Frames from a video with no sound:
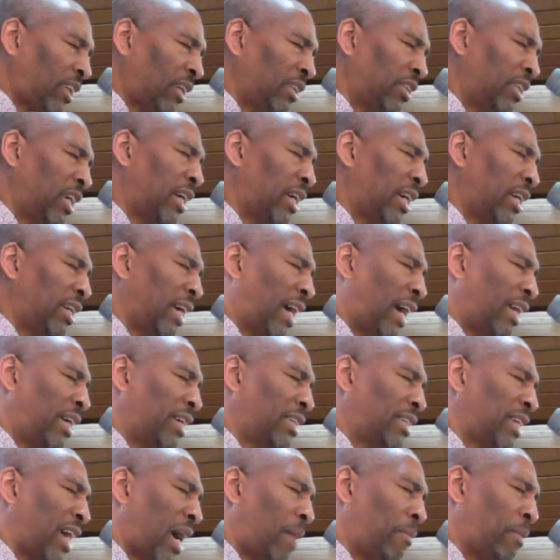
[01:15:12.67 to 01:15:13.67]
Deacon
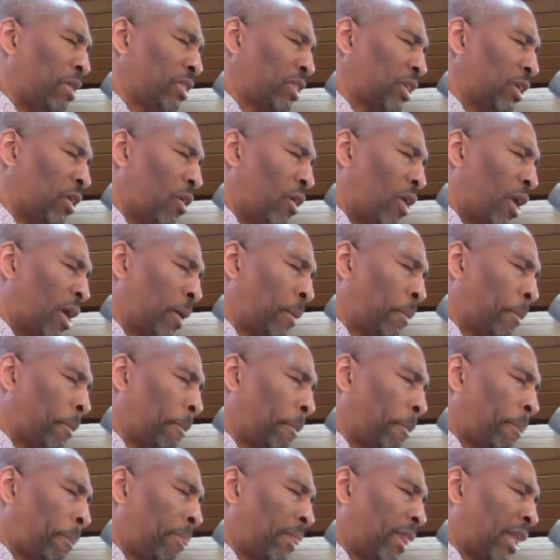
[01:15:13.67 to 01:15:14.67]
Eddie Thomas, Lord,
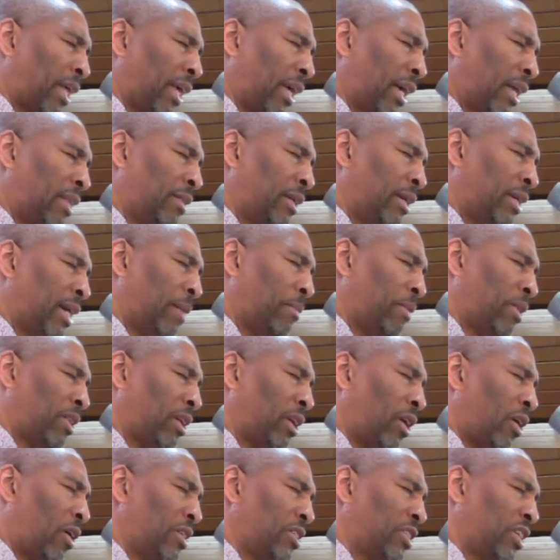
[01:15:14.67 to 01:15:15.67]
in the name of the
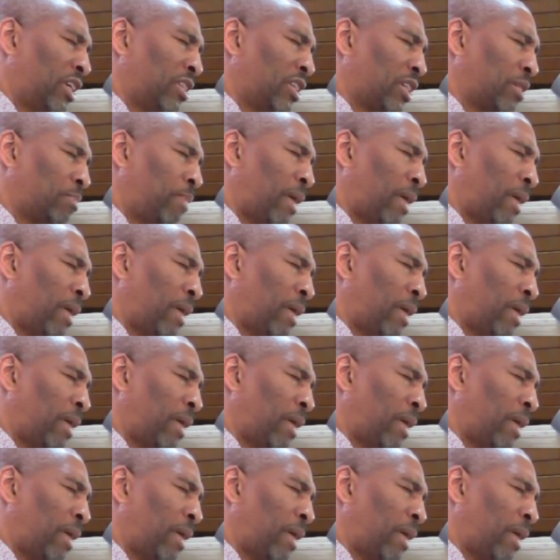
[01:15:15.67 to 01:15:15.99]
Lord Jesus,